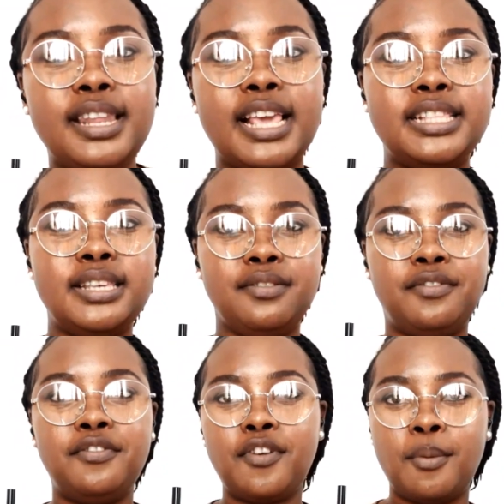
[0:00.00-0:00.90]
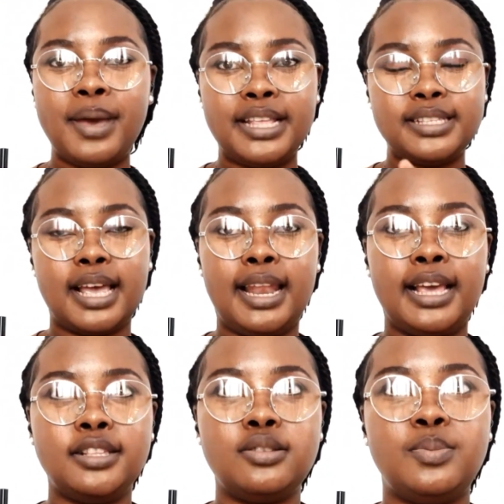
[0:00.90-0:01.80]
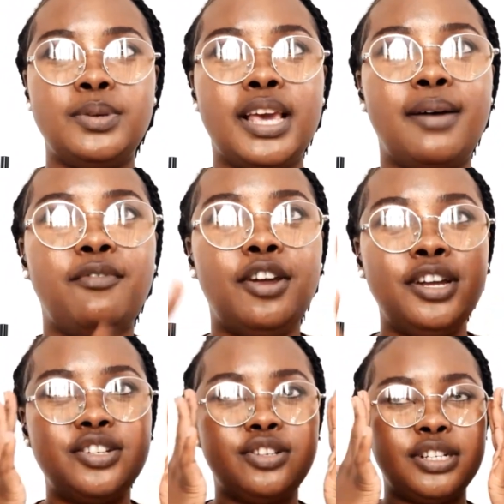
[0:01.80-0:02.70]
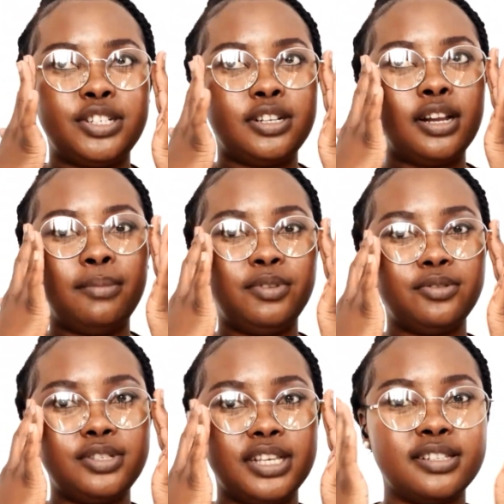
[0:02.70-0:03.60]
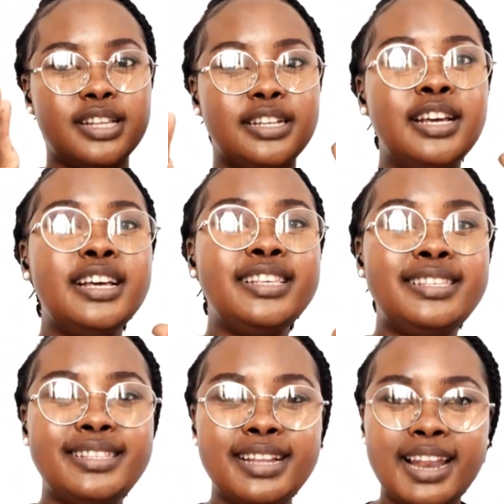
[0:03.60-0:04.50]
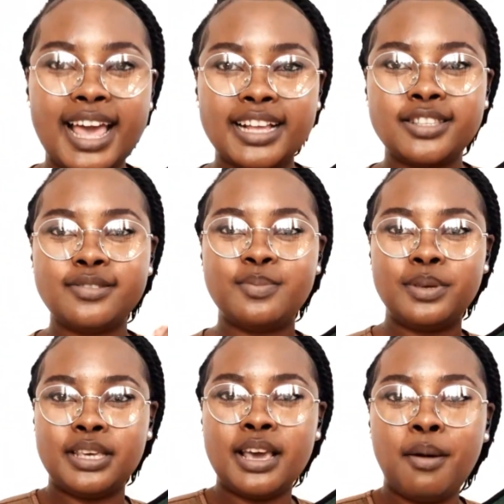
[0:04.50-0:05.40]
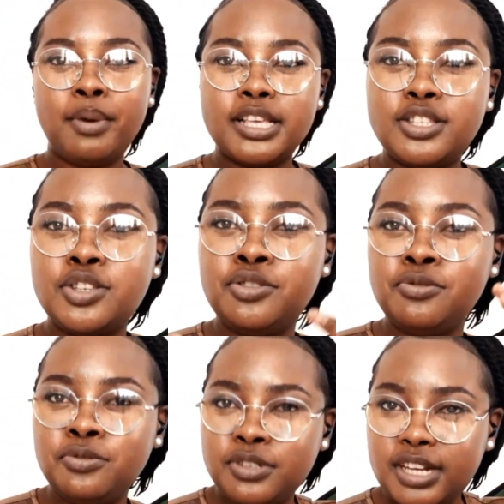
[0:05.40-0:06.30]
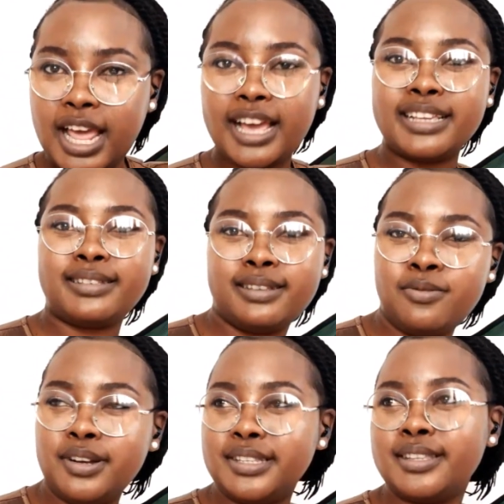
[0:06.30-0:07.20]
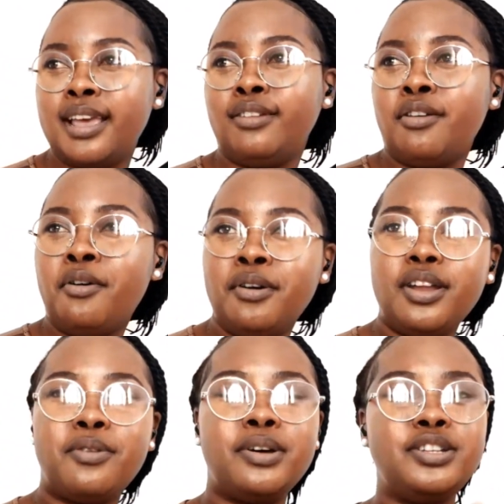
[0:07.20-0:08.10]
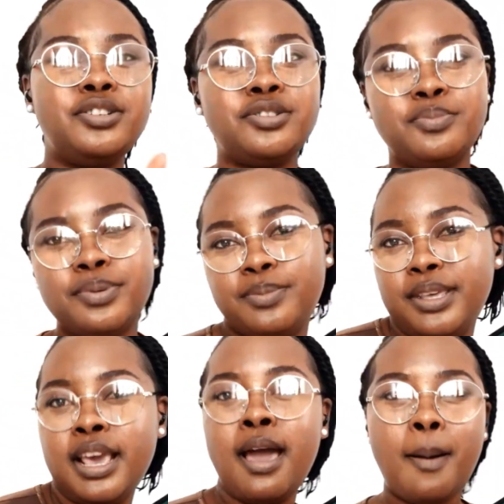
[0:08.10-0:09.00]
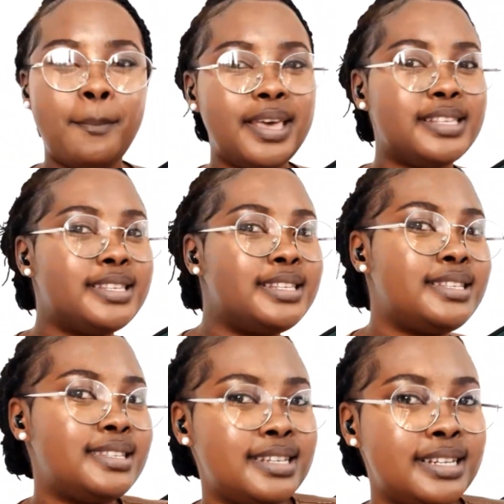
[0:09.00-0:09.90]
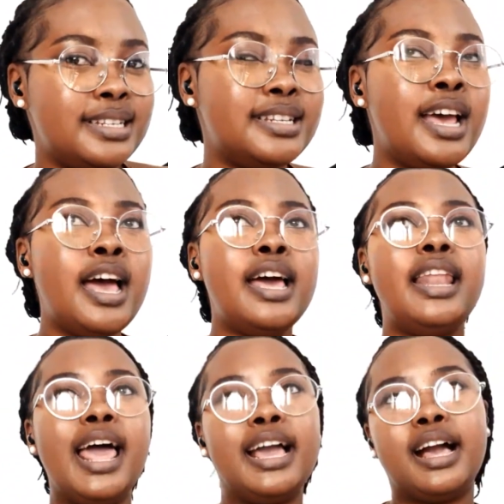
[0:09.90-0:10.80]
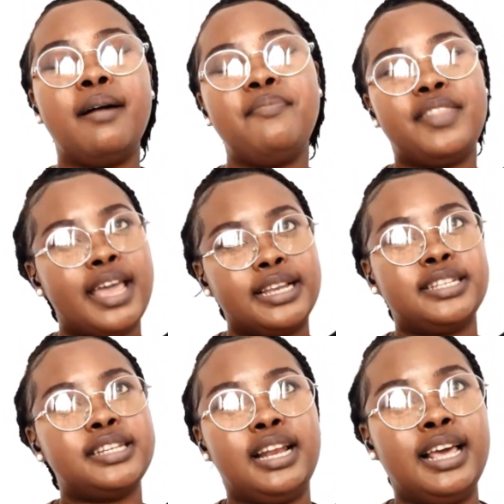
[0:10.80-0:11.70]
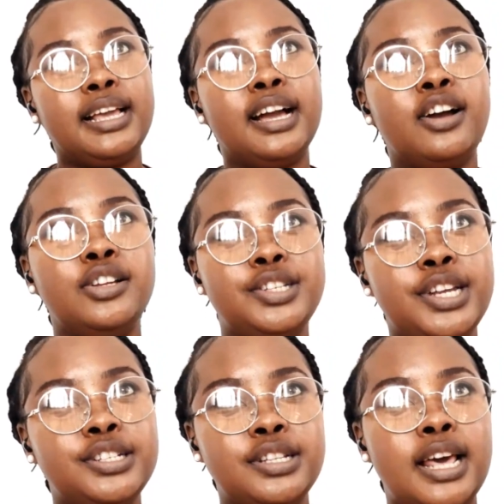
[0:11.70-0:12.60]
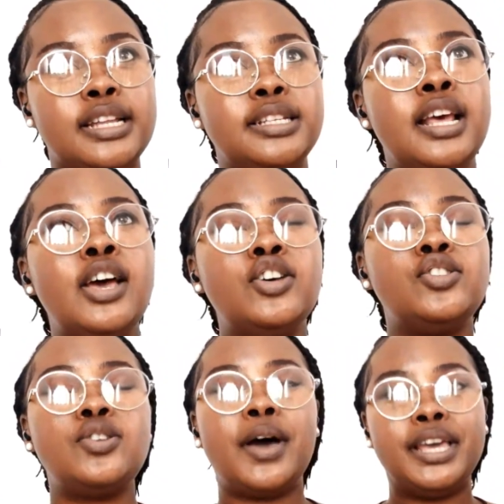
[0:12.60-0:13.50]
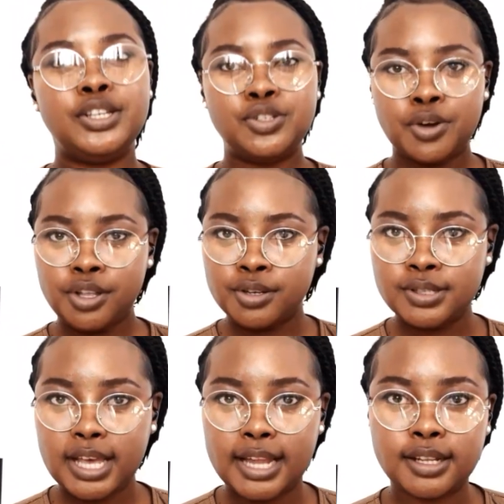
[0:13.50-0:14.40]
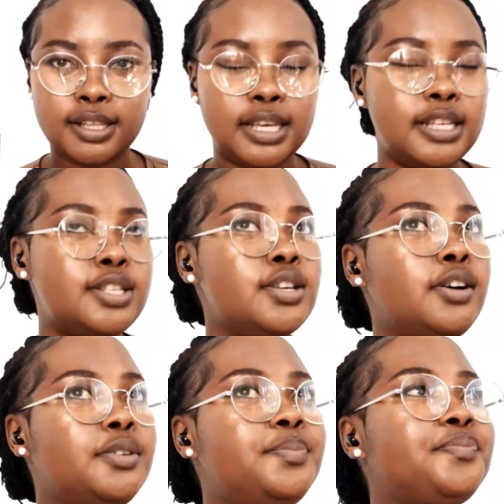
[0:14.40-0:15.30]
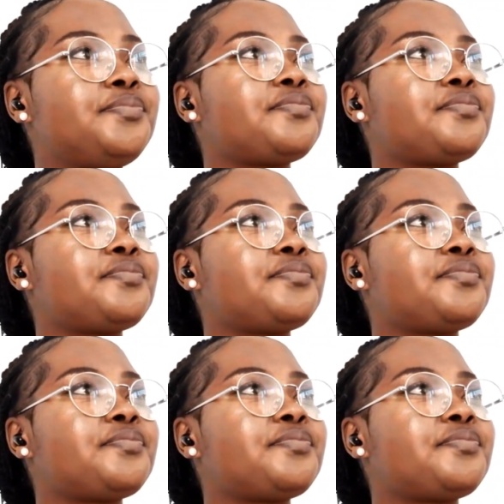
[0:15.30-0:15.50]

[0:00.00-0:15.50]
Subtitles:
dating format I like to be. I'm very traditional. I'm those girls that still like to be pursued. Like, I still want to say no, and I want you to be persistent. Like, I'm that. Like, I can't change that. So, I enjoy those kind of things. So,